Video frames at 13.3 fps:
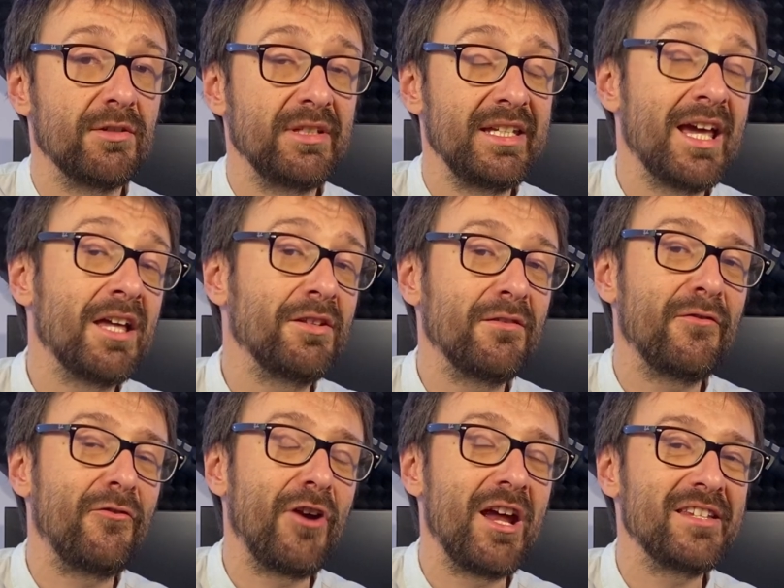the end of the
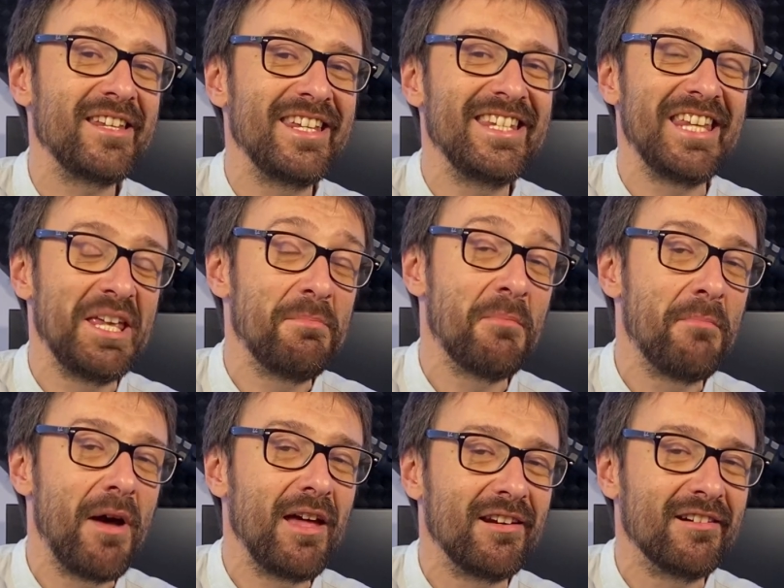phrase is even
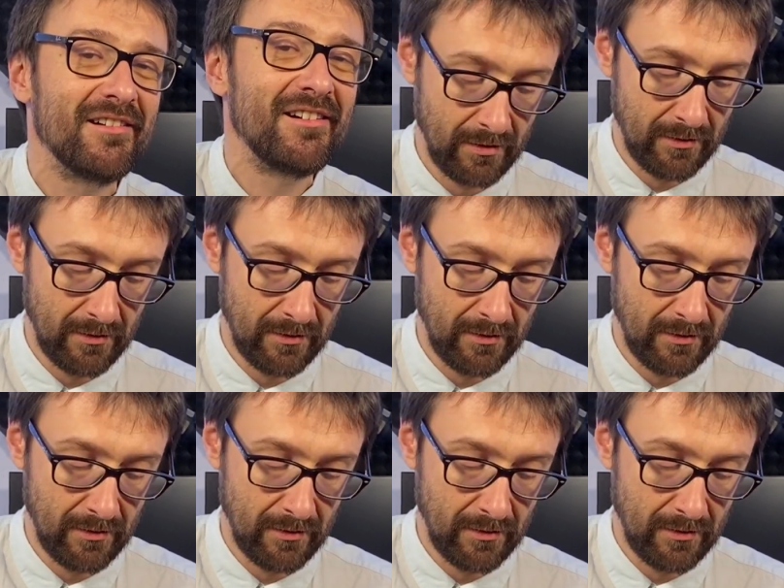better.